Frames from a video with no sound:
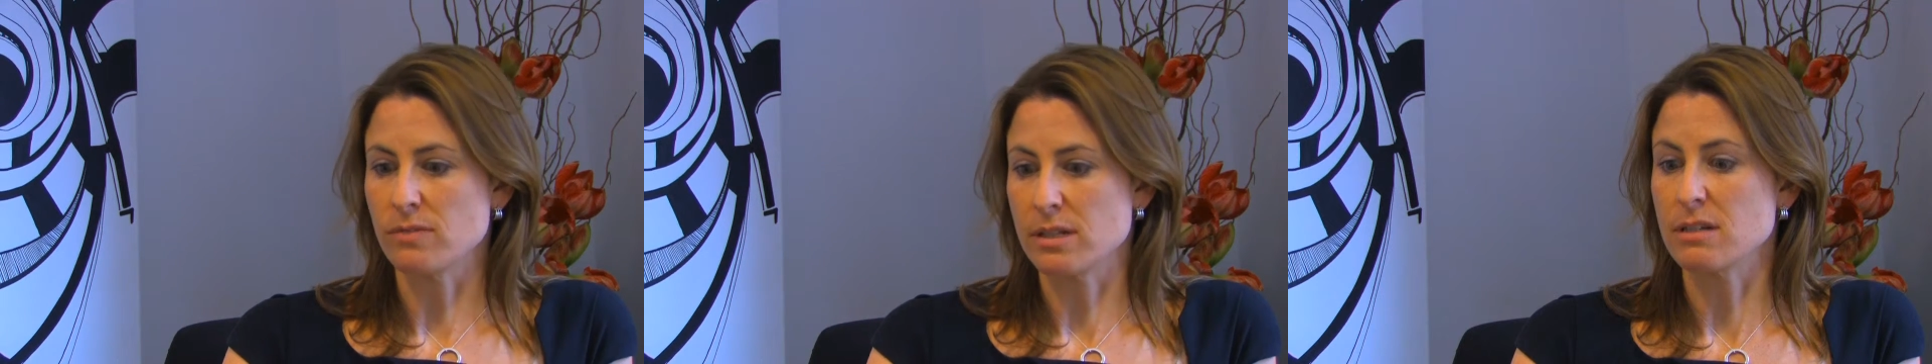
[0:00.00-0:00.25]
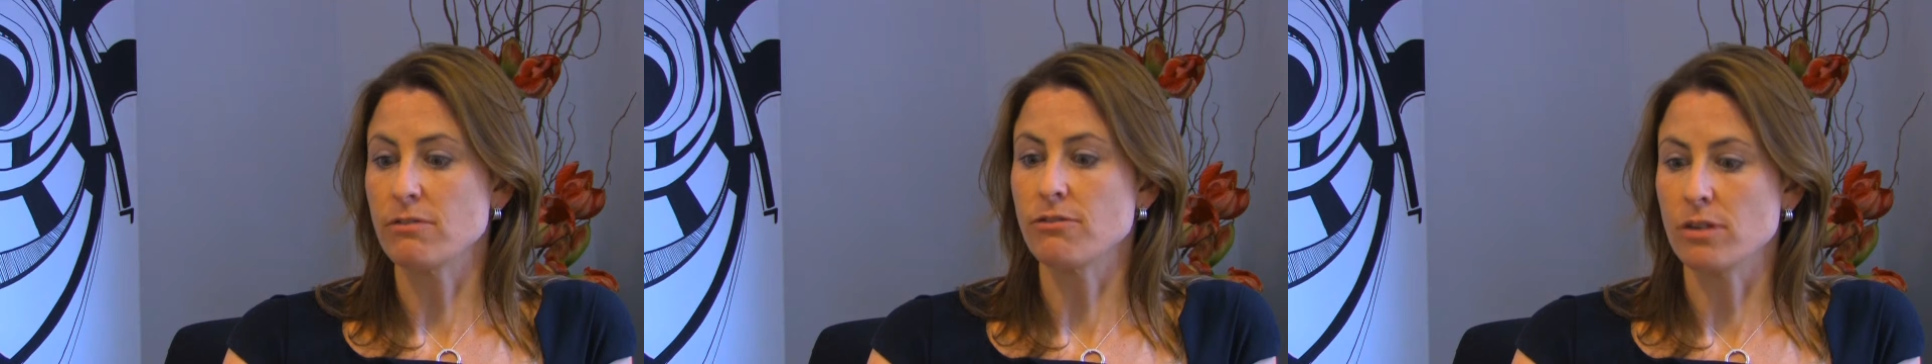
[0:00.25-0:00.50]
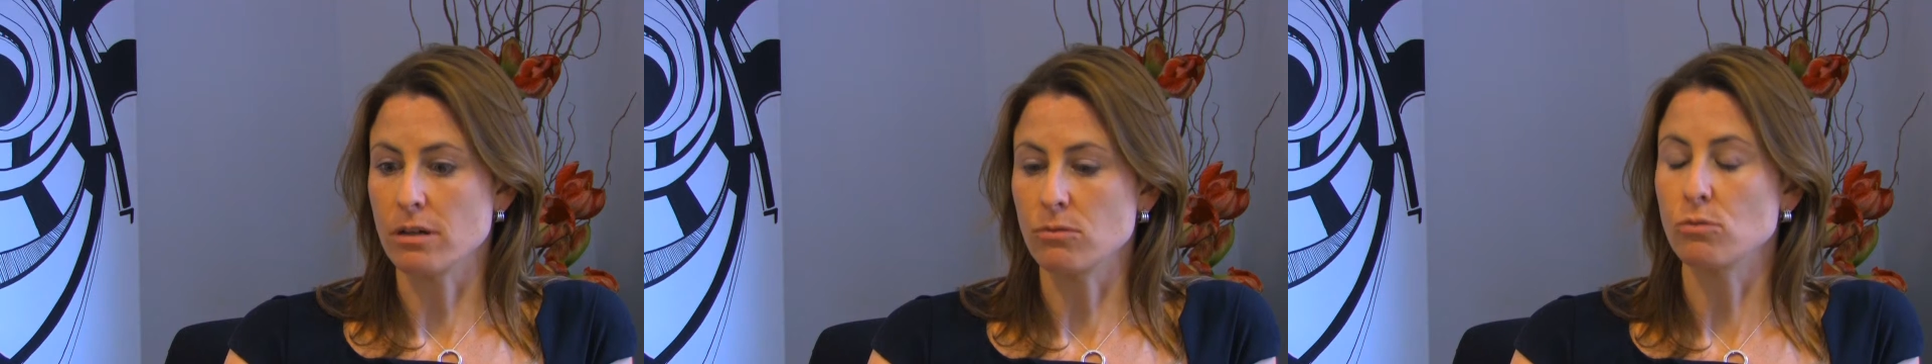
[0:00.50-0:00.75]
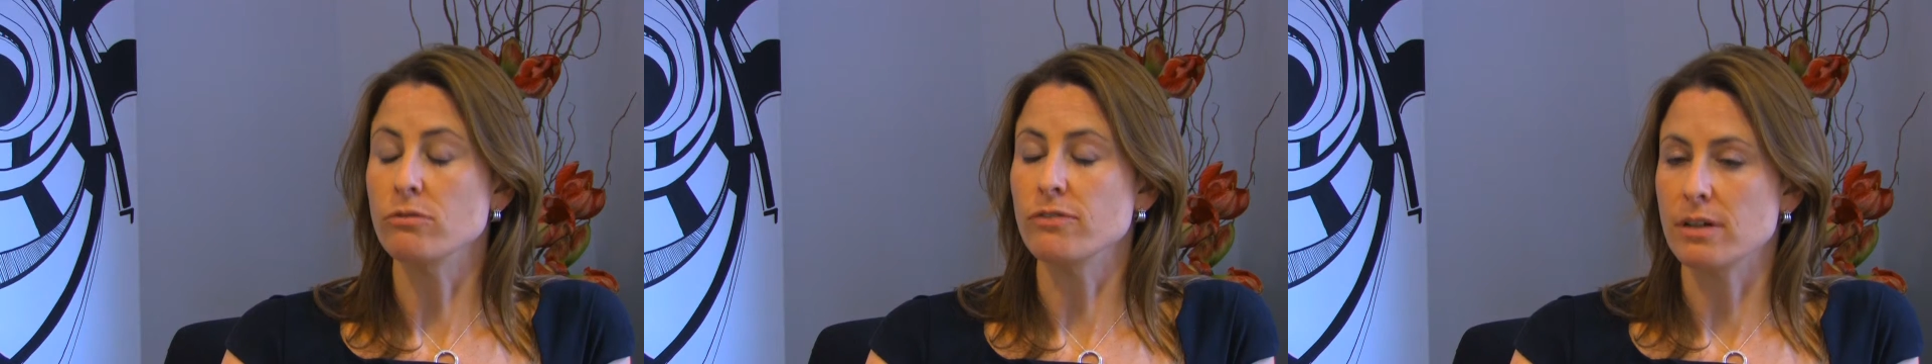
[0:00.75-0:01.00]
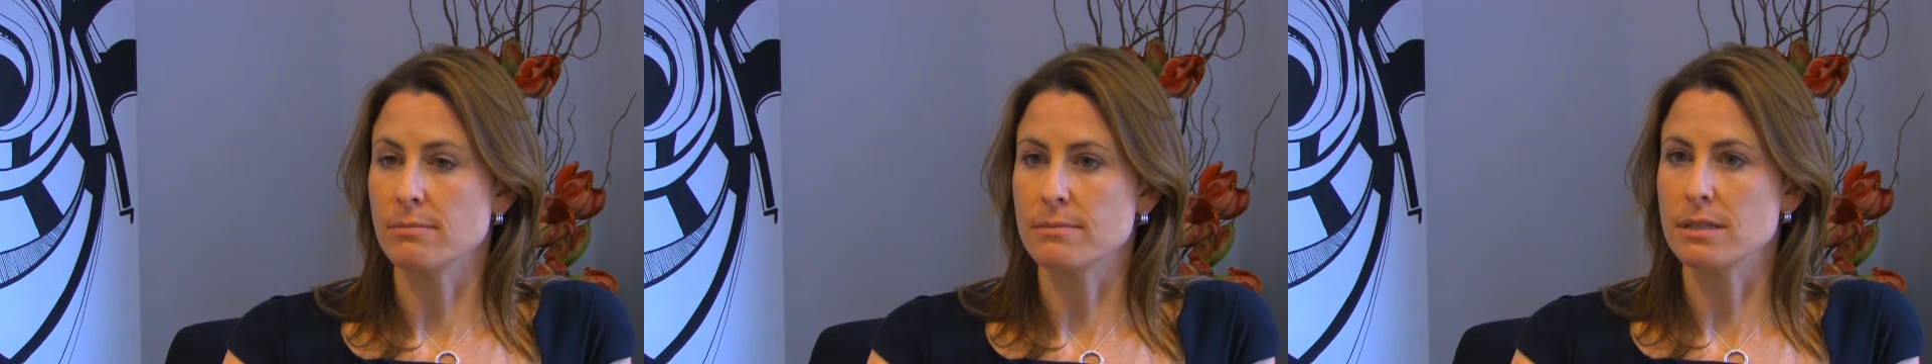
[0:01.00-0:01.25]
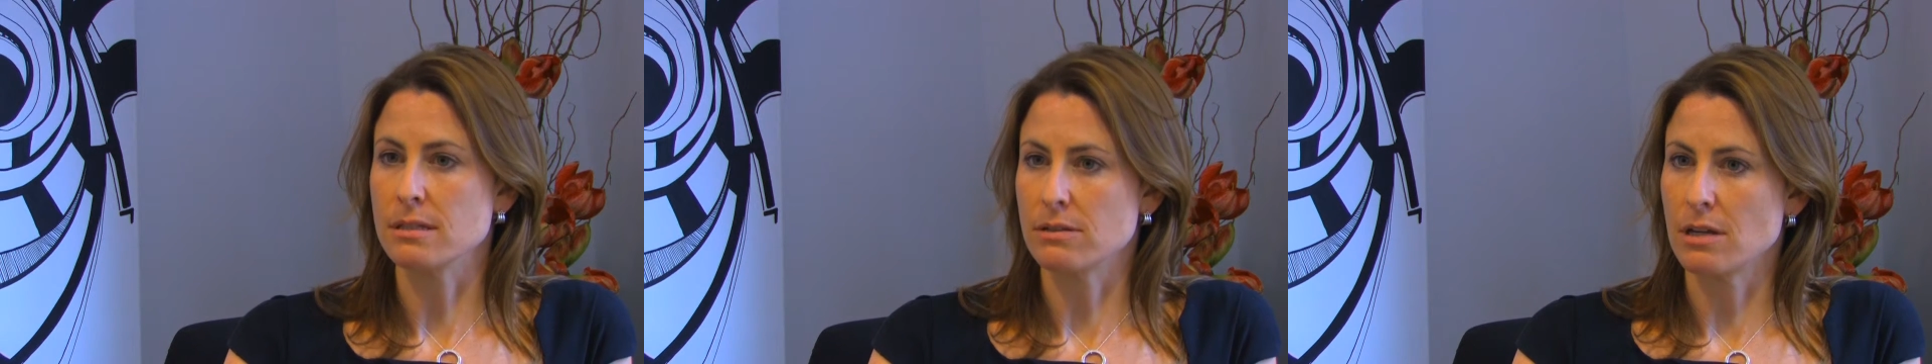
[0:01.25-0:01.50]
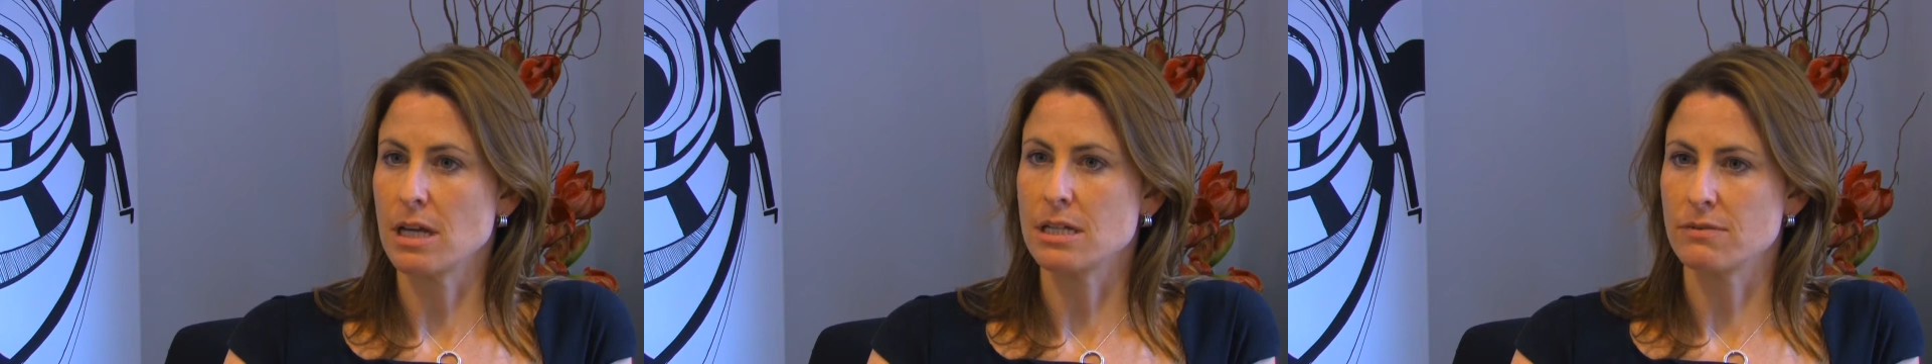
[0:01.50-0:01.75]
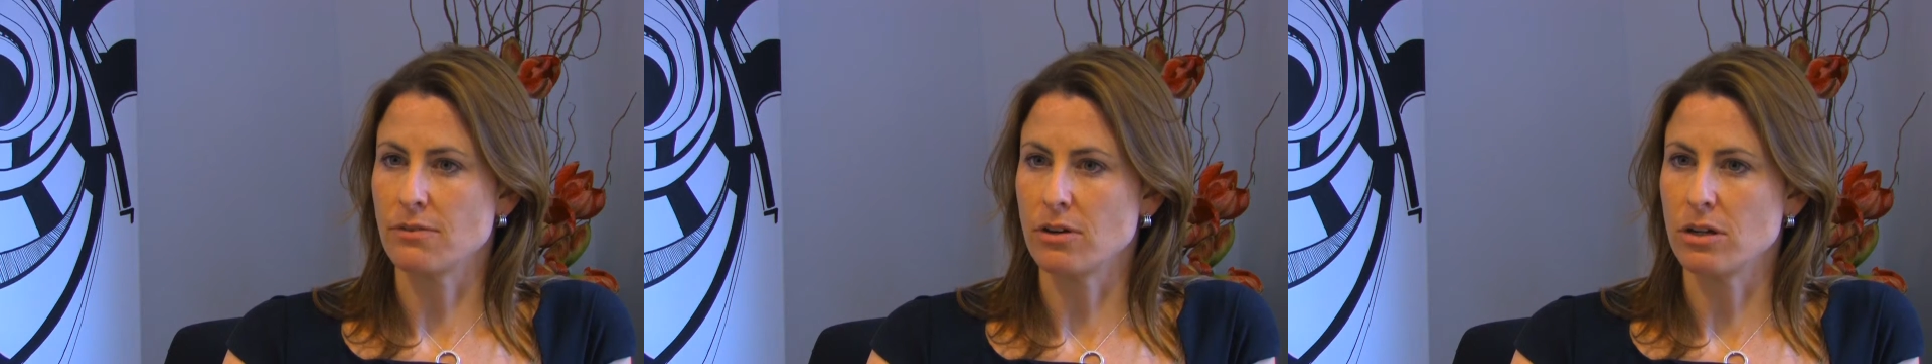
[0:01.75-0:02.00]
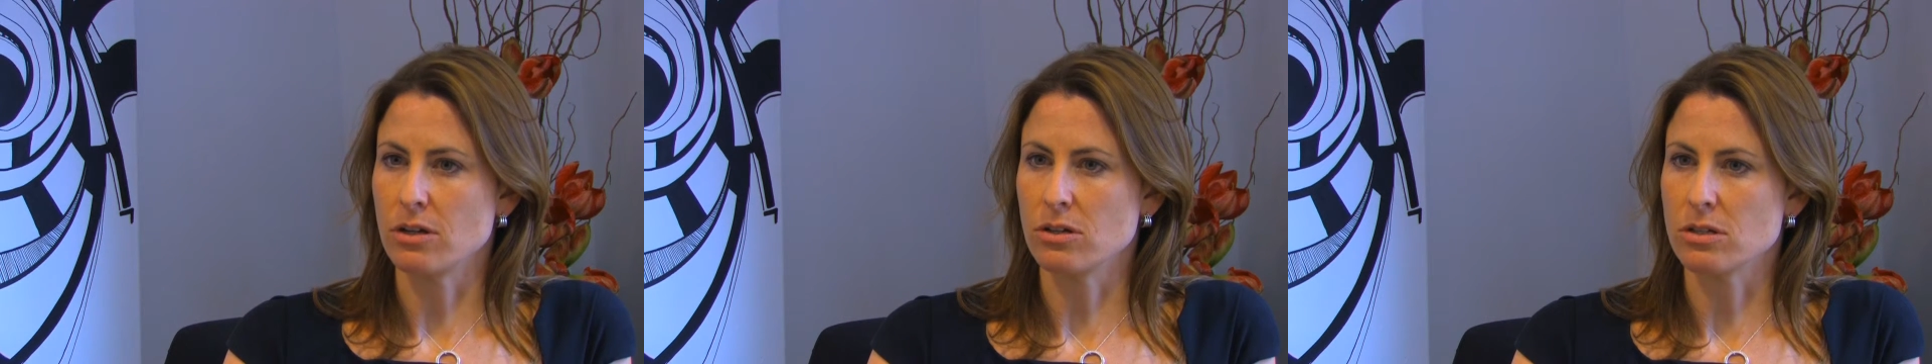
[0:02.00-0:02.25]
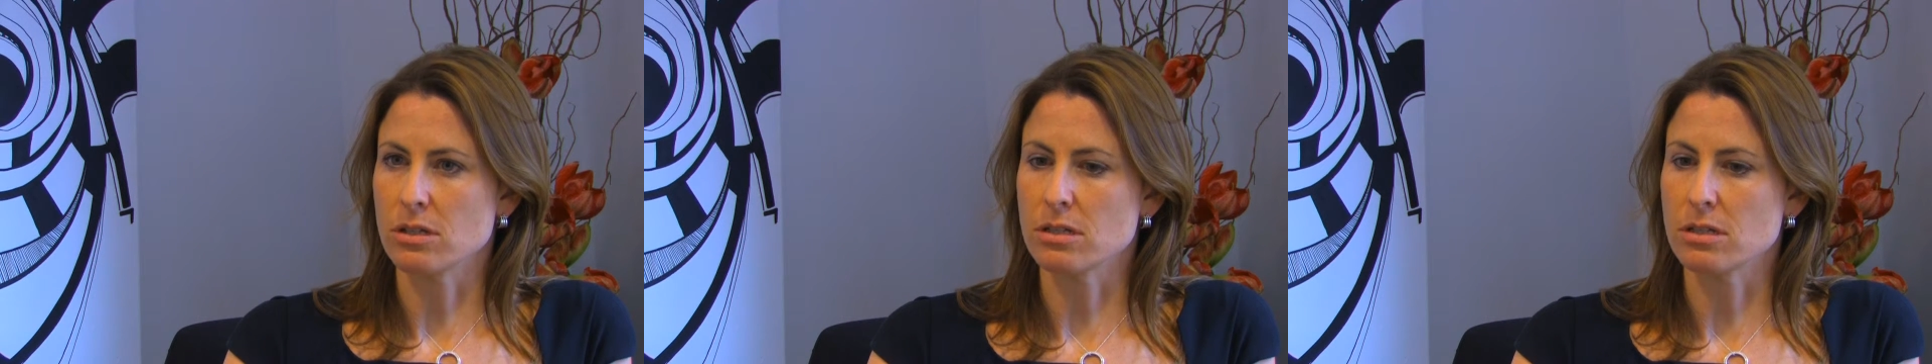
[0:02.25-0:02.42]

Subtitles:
the different law firms is very good.